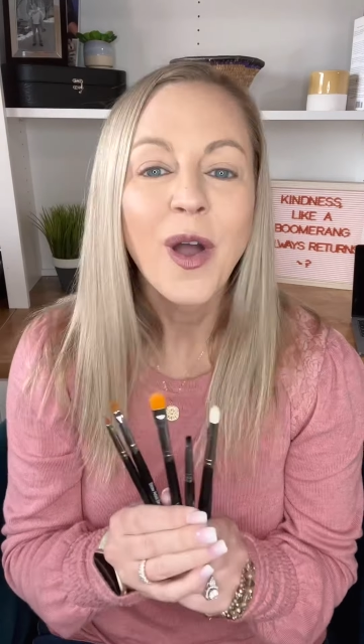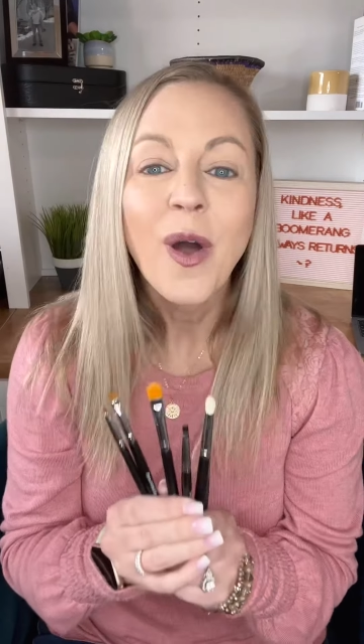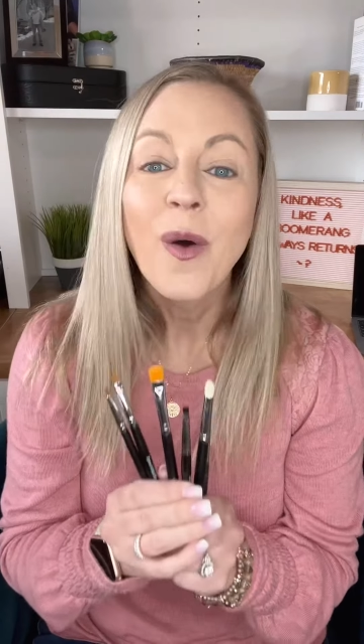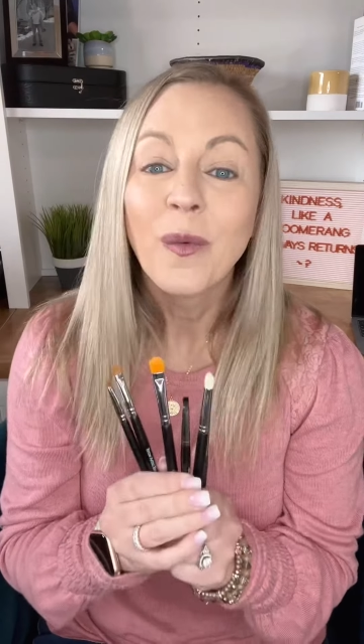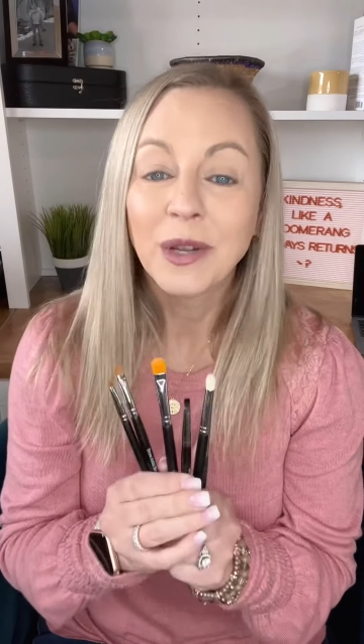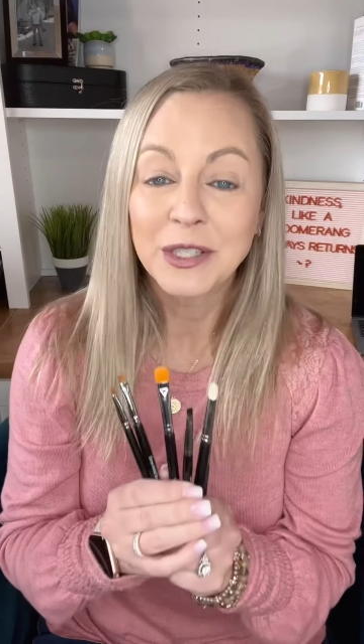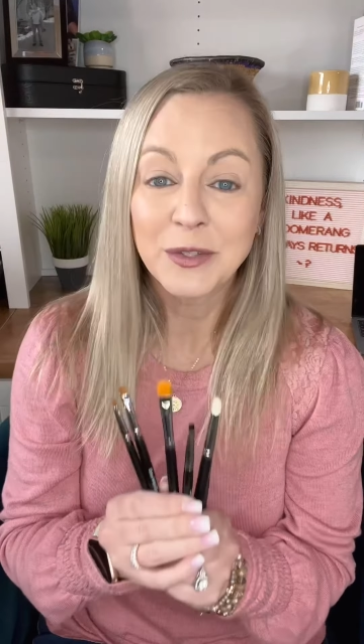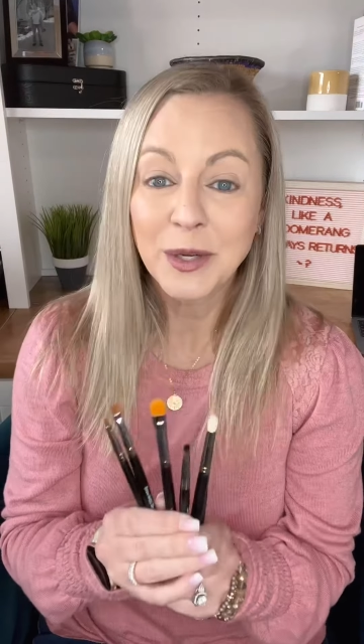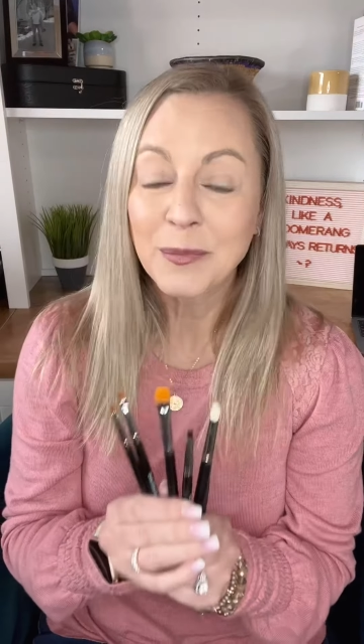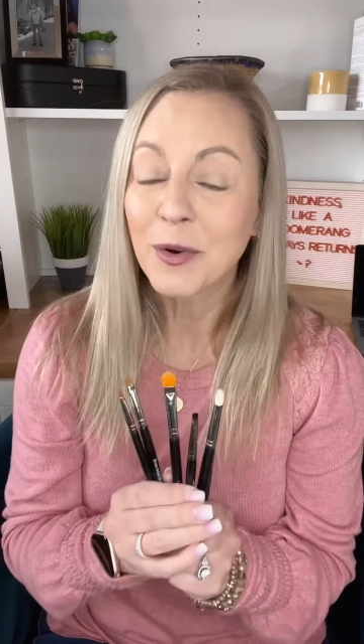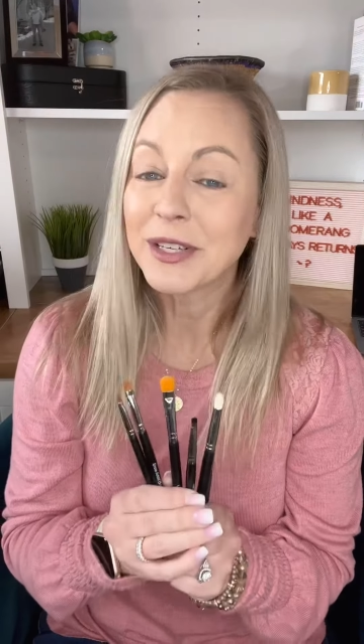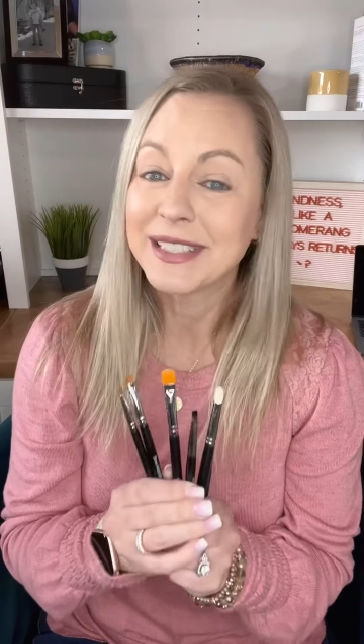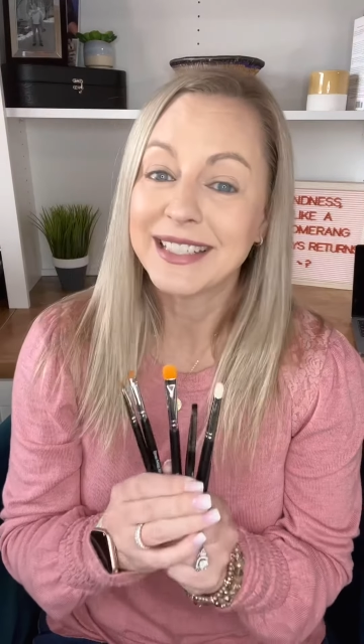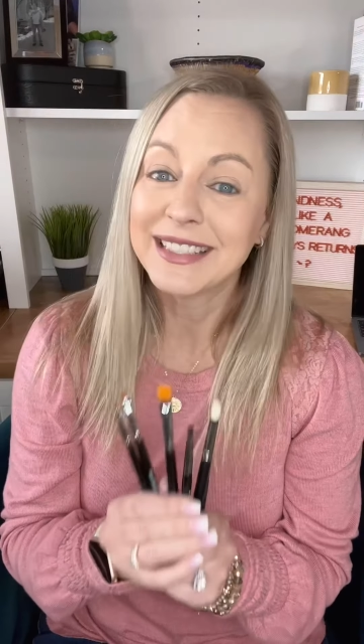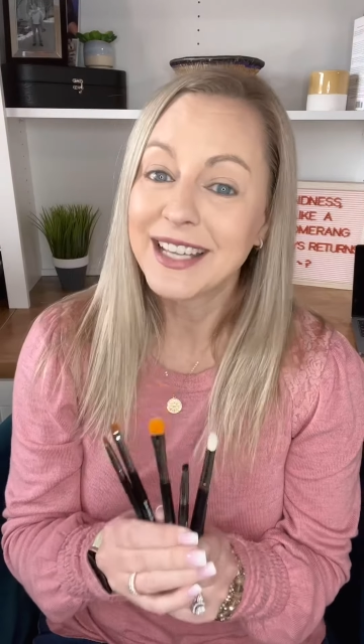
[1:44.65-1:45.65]
When doing more
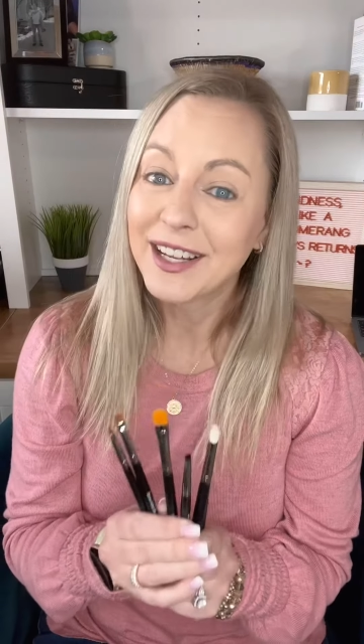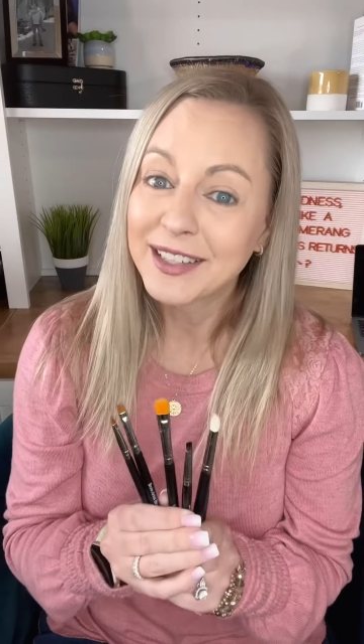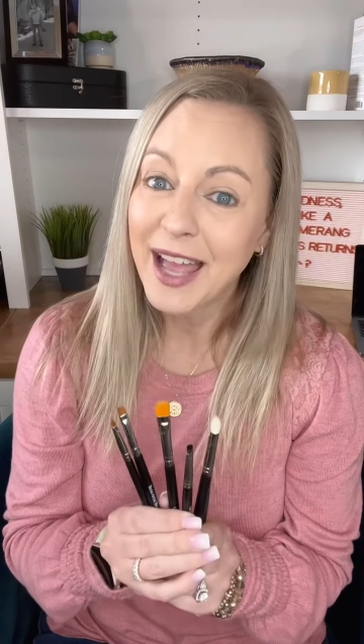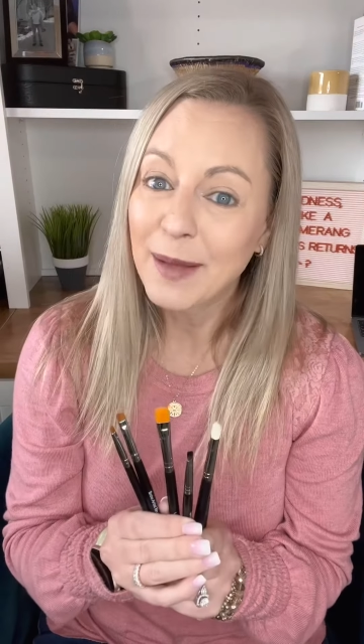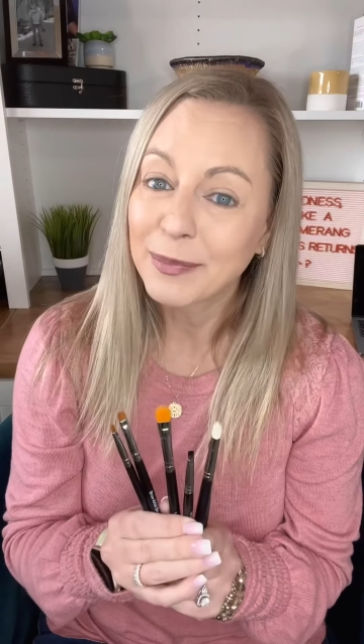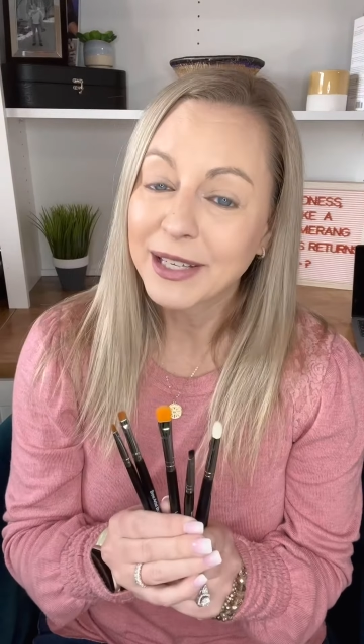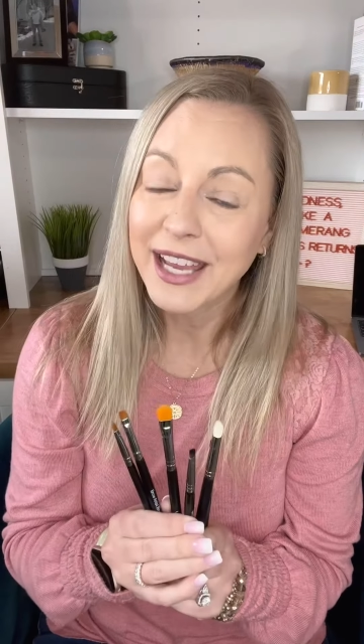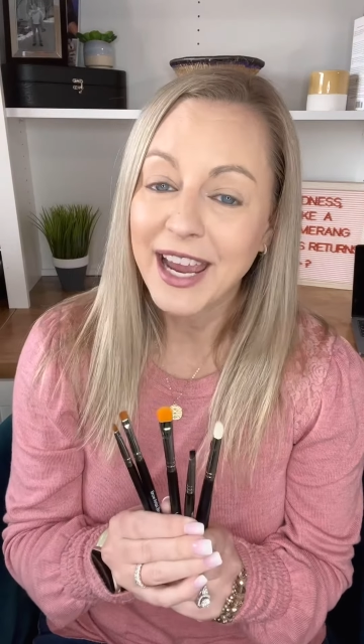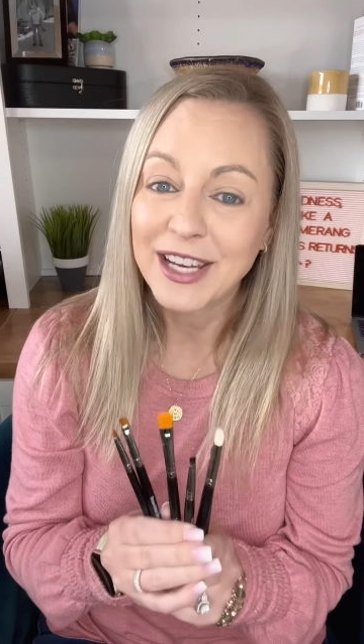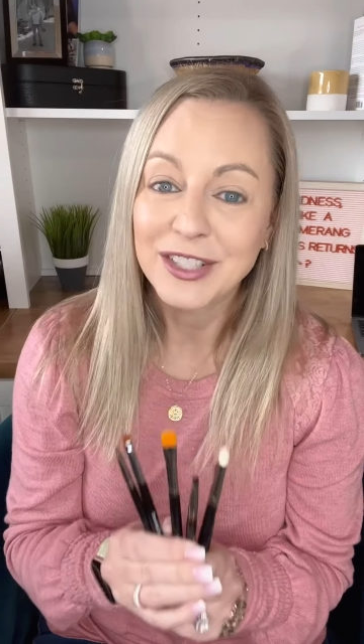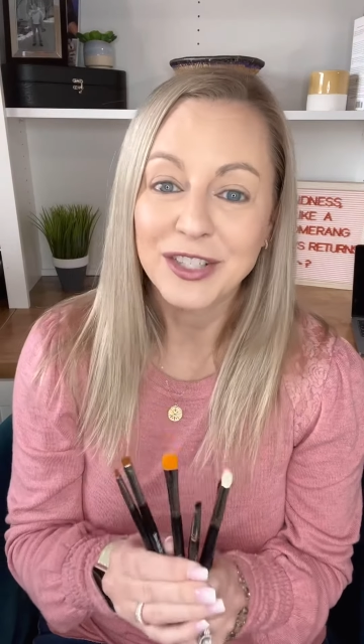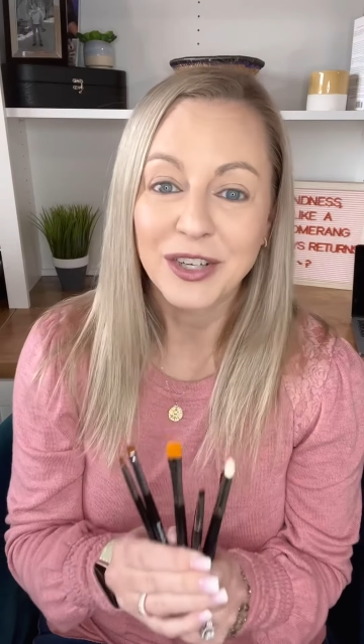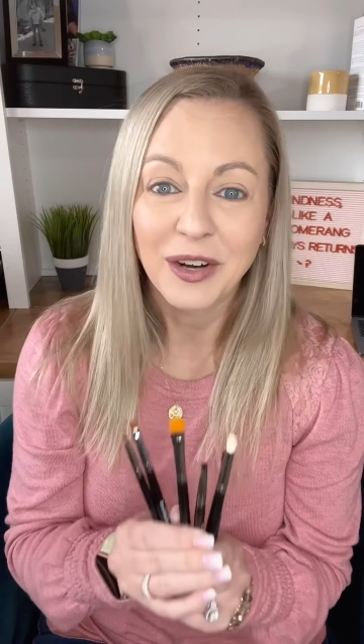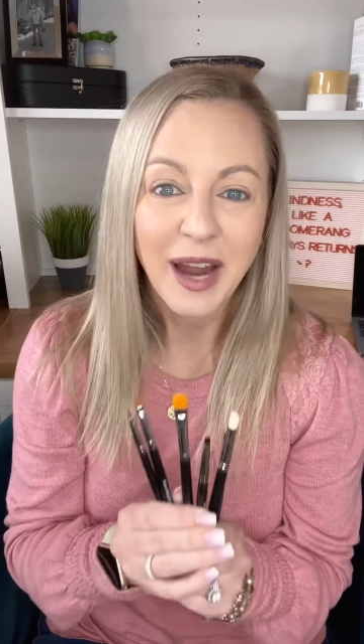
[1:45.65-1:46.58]
detailed application or